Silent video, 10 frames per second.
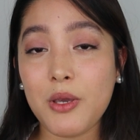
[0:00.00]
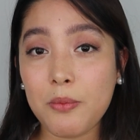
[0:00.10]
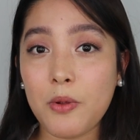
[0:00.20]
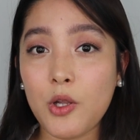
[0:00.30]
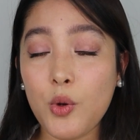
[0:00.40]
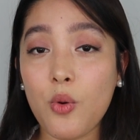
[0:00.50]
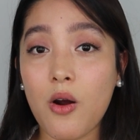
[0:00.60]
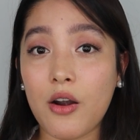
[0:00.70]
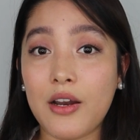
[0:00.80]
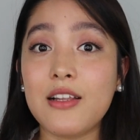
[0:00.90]
people who
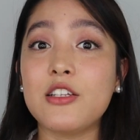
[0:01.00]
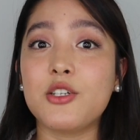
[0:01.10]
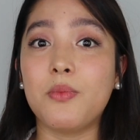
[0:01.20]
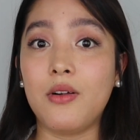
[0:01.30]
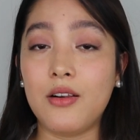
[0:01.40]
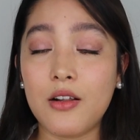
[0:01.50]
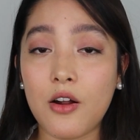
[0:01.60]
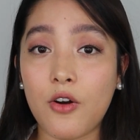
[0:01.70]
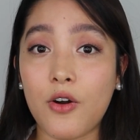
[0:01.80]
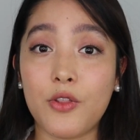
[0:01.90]
are eligible,
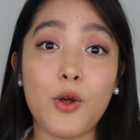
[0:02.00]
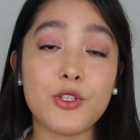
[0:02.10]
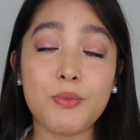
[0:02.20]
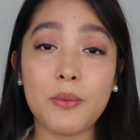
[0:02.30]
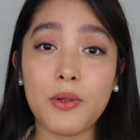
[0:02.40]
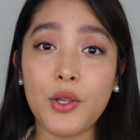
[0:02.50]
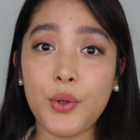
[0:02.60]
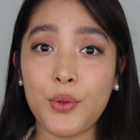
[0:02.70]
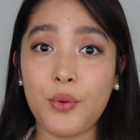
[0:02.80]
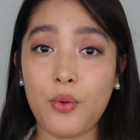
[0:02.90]
or those people
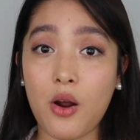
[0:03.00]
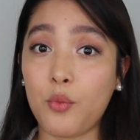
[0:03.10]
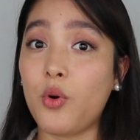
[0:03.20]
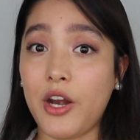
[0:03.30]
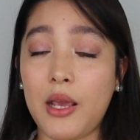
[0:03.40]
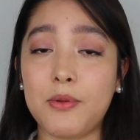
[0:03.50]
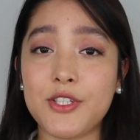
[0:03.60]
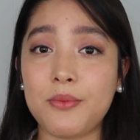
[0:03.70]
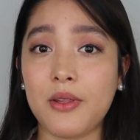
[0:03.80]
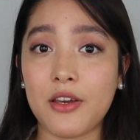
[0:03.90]
who were able
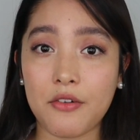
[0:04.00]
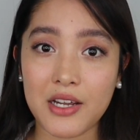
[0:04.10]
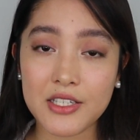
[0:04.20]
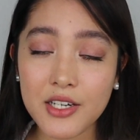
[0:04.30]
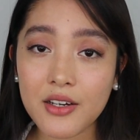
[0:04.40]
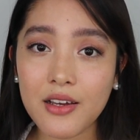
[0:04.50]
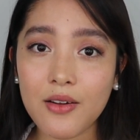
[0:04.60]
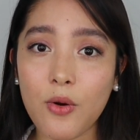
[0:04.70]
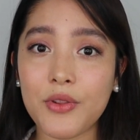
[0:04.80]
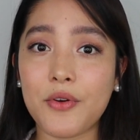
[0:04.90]
to meet the
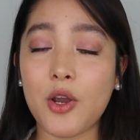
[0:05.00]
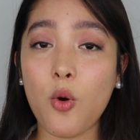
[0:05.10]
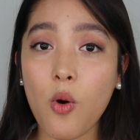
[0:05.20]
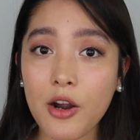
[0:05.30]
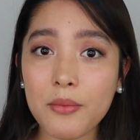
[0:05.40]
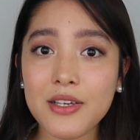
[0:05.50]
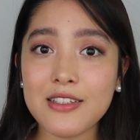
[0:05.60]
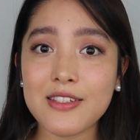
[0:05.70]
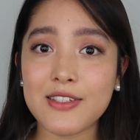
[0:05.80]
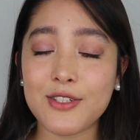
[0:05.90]
criteria or the
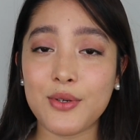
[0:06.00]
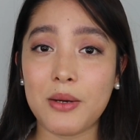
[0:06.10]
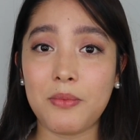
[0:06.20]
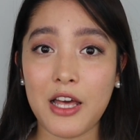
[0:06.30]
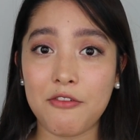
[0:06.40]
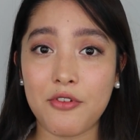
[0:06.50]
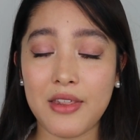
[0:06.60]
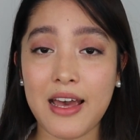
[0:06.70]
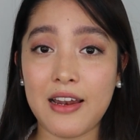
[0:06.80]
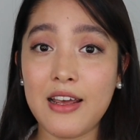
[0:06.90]
requirements to apply for
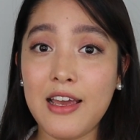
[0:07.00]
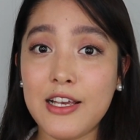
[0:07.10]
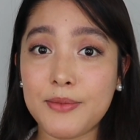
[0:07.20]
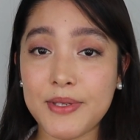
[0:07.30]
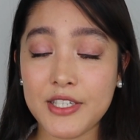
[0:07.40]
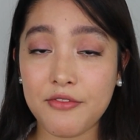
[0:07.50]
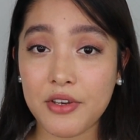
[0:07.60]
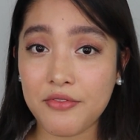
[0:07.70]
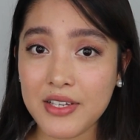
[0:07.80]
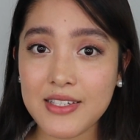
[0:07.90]
that
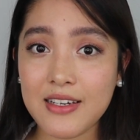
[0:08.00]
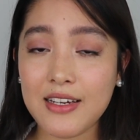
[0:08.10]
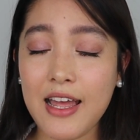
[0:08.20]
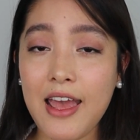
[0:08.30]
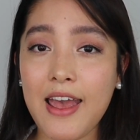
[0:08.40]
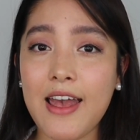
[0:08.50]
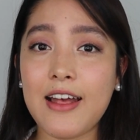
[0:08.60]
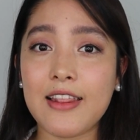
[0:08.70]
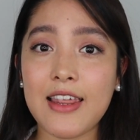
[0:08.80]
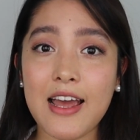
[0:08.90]
specific visa,
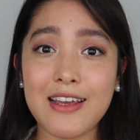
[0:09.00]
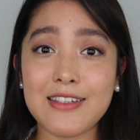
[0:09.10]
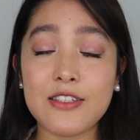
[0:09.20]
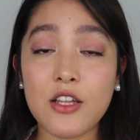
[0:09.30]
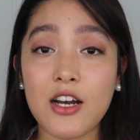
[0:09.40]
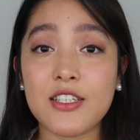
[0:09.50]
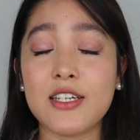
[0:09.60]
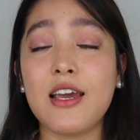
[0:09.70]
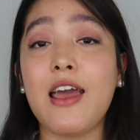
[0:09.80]
and that is not